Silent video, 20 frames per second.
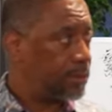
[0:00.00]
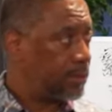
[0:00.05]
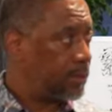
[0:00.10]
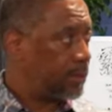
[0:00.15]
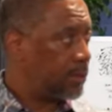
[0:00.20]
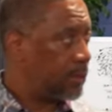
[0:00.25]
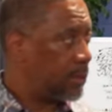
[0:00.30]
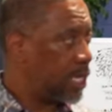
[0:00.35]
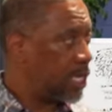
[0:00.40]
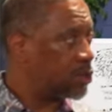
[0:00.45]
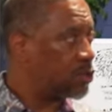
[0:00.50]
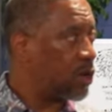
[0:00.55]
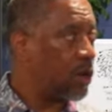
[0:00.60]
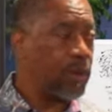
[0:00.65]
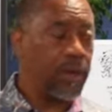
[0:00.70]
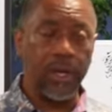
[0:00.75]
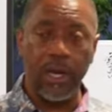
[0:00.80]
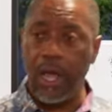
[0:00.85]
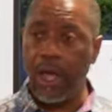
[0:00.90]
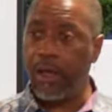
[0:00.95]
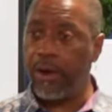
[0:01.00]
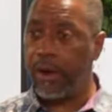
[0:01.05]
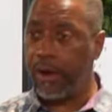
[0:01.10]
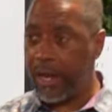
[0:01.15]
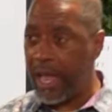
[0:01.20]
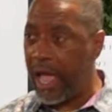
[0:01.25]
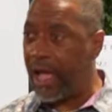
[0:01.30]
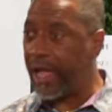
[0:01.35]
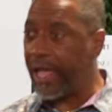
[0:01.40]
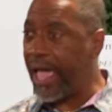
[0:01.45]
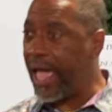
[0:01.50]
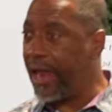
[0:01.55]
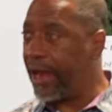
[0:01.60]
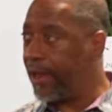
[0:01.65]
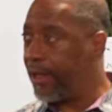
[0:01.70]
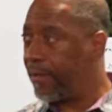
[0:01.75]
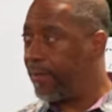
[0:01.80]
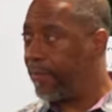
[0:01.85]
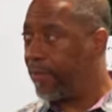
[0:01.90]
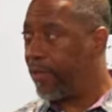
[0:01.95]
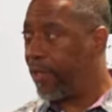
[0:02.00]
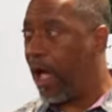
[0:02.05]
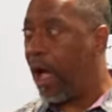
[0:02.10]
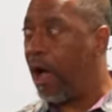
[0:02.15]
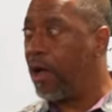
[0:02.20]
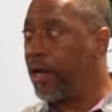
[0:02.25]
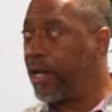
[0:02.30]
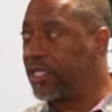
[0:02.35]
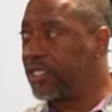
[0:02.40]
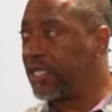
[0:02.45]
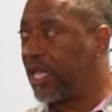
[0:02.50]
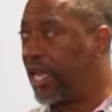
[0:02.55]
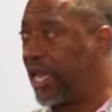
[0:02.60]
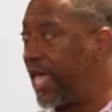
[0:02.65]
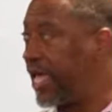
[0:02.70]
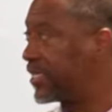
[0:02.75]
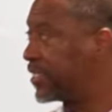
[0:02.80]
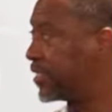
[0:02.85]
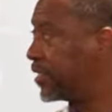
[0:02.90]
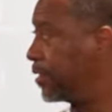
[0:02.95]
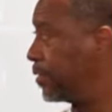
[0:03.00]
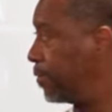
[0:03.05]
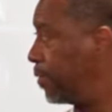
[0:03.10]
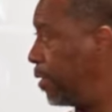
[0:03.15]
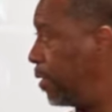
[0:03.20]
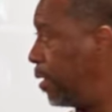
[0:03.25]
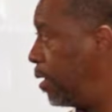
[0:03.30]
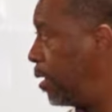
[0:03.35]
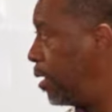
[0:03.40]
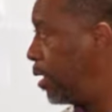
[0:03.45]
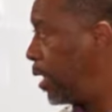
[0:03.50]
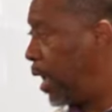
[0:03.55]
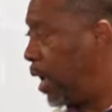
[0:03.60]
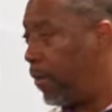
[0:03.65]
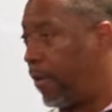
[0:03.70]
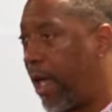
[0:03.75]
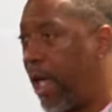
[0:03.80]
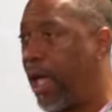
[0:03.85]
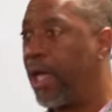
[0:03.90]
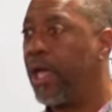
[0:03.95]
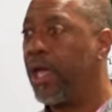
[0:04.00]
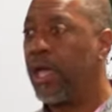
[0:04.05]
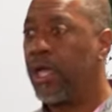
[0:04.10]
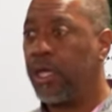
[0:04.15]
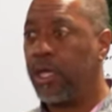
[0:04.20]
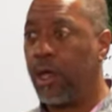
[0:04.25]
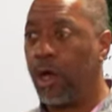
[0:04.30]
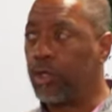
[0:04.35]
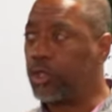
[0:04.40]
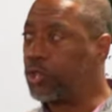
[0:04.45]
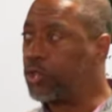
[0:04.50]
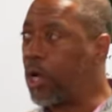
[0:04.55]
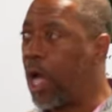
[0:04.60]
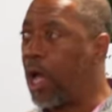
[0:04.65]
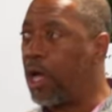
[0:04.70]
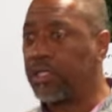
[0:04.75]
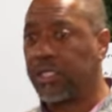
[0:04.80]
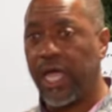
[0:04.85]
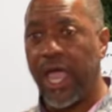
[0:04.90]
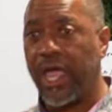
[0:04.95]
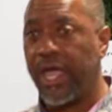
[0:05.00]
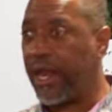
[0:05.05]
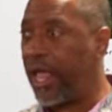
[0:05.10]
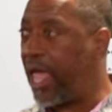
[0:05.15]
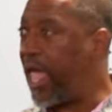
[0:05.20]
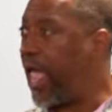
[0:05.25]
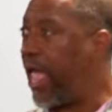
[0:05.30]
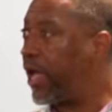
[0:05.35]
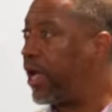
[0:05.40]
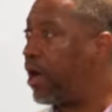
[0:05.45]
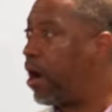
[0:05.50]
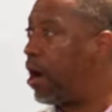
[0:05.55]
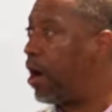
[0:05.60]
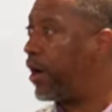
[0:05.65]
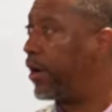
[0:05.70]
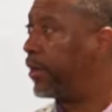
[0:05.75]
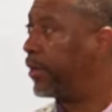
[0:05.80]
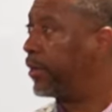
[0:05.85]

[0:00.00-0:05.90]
That's what we're learning. Y'all got it? All these are lessons. All right. Your drawers ain't an egg carton.